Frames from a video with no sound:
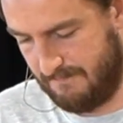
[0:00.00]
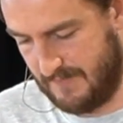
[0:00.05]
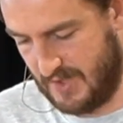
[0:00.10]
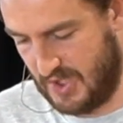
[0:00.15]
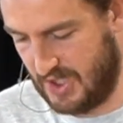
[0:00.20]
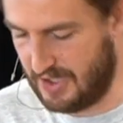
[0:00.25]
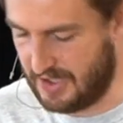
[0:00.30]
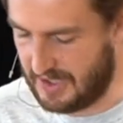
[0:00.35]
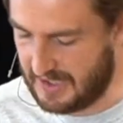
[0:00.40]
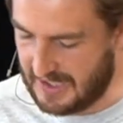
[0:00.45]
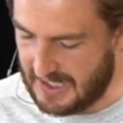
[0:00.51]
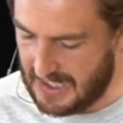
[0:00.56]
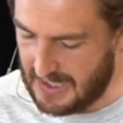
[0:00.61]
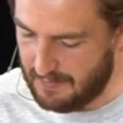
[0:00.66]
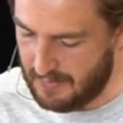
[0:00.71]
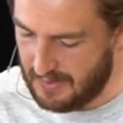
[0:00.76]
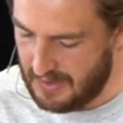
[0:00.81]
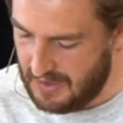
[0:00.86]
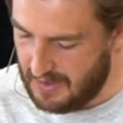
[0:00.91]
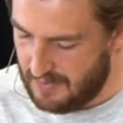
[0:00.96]
Are you going to
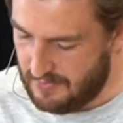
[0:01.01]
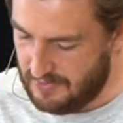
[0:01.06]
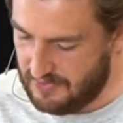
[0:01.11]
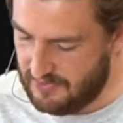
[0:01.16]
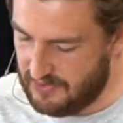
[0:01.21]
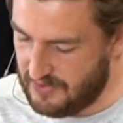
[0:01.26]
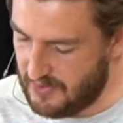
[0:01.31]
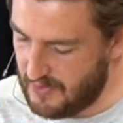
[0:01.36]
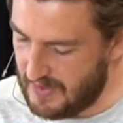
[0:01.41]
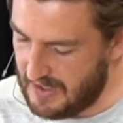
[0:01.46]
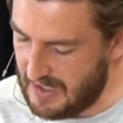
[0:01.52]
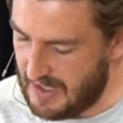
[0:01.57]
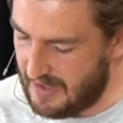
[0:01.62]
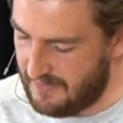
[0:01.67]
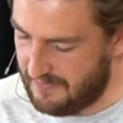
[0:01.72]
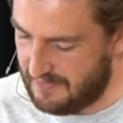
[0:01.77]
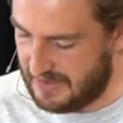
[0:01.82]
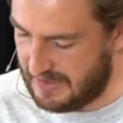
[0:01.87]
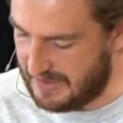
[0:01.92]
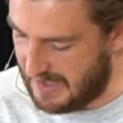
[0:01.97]
keep pursuing
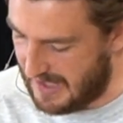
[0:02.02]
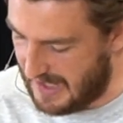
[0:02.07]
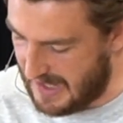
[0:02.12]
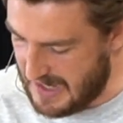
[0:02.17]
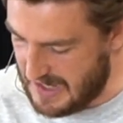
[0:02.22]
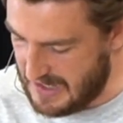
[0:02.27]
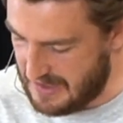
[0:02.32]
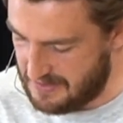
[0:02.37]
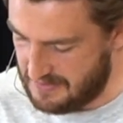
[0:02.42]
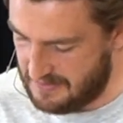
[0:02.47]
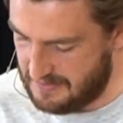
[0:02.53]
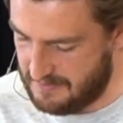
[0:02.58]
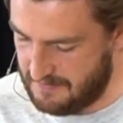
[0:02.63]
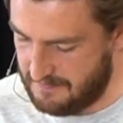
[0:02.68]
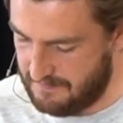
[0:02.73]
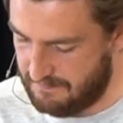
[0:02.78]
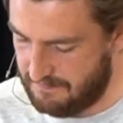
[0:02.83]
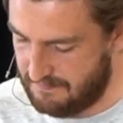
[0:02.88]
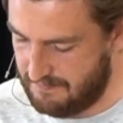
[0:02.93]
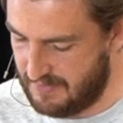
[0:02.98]
after gain?
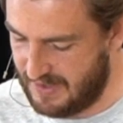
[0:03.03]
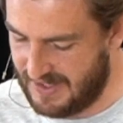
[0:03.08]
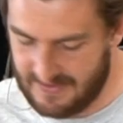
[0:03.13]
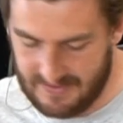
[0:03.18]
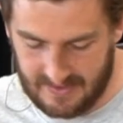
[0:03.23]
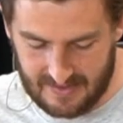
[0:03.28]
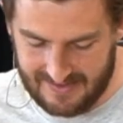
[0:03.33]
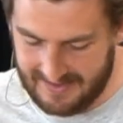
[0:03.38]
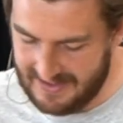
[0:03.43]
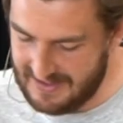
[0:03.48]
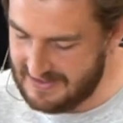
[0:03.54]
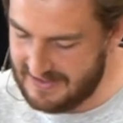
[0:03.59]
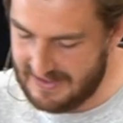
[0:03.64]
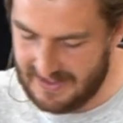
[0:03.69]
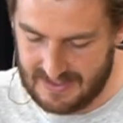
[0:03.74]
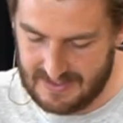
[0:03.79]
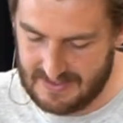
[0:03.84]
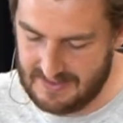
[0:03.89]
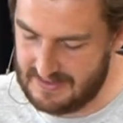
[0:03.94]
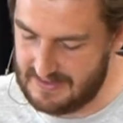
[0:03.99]
Because
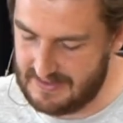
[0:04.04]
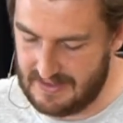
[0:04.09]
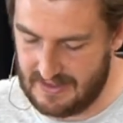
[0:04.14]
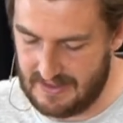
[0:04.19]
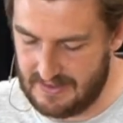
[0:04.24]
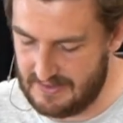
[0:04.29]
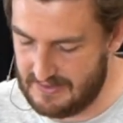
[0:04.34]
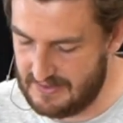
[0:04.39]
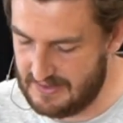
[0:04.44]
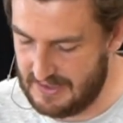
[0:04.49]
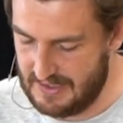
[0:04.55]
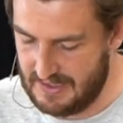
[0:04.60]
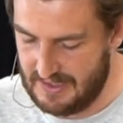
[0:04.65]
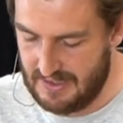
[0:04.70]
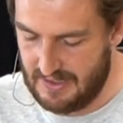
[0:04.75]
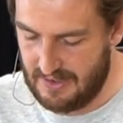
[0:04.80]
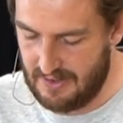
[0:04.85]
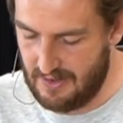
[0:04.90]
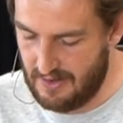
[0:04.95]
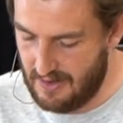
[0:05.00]
Ecclesiastes says
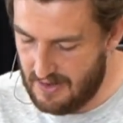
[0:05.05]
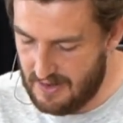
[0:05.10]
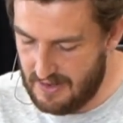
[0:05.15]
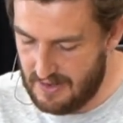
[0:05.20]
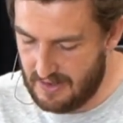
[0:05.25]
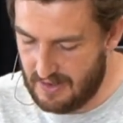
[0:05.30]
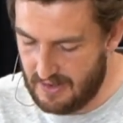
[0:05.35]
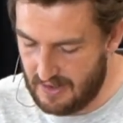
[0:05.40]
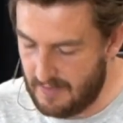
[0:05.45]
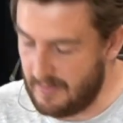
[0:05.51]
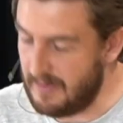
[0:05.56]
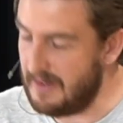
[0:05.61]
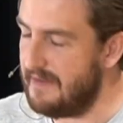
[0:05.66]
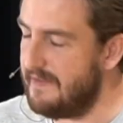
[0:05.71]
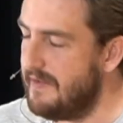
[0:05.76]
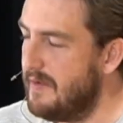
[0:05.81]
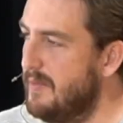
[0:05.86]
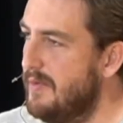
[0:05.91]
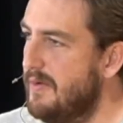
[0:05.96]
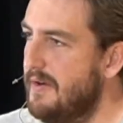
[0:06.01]
you're only going to be
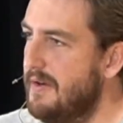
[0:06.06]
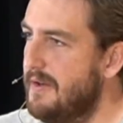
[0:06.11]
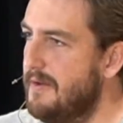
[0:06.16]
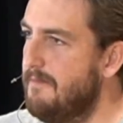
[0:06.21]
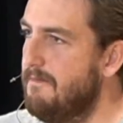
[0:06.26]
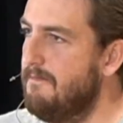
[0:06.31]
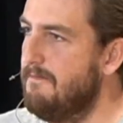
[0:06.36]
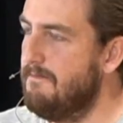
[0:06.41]
disappointed.